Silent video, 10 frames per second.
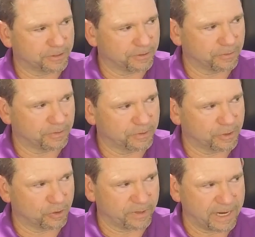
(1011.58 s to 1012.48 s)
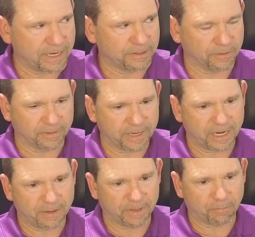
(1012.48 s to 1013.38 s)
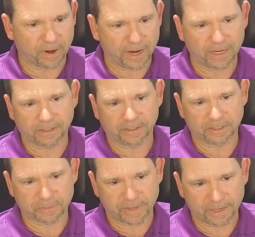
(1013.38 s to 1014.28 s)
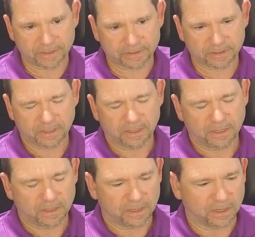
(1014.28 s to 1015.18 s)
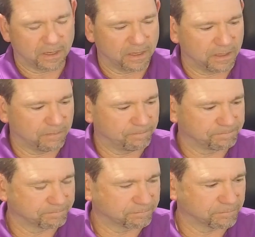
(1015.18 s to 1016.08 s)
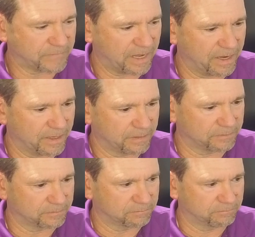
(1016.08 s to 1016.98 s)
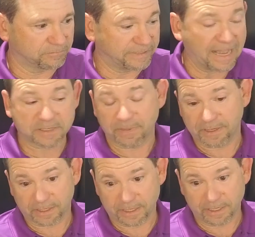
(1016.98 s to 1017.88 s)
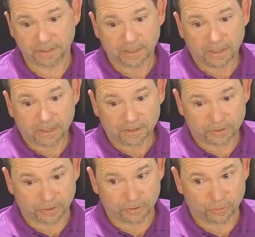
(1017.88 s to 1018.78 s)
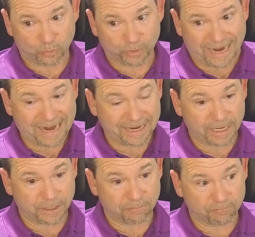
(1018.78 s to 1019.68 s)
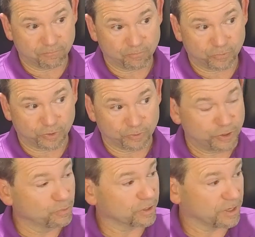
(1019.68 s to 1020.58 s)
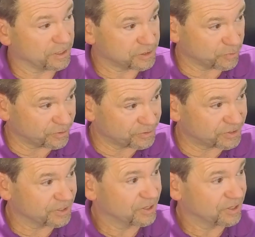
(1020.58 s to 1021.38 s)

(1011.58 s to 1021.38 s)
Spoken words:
So to create your name and brand in the space. And that's been the key to gaining your newer customers.